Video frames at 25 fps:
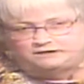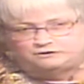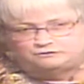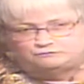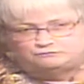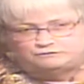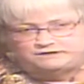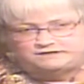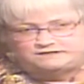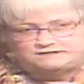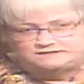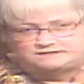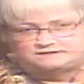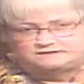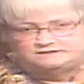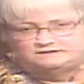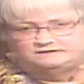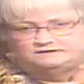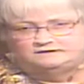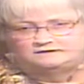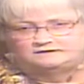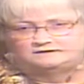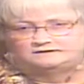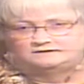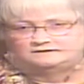the reason
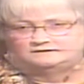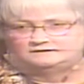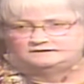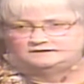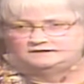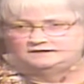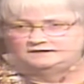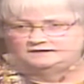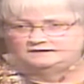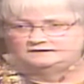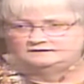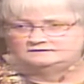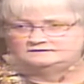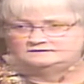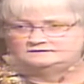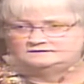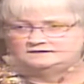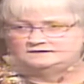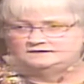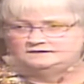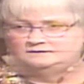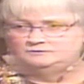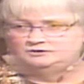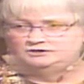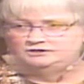that
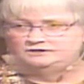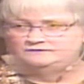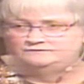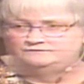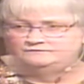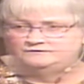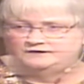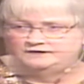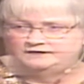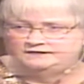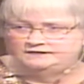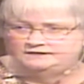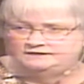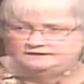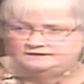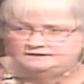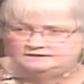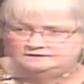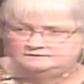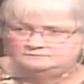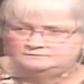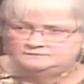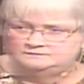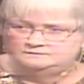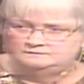Simon invited
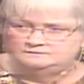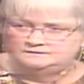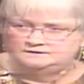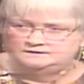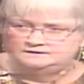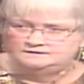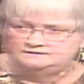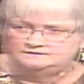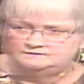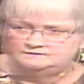him is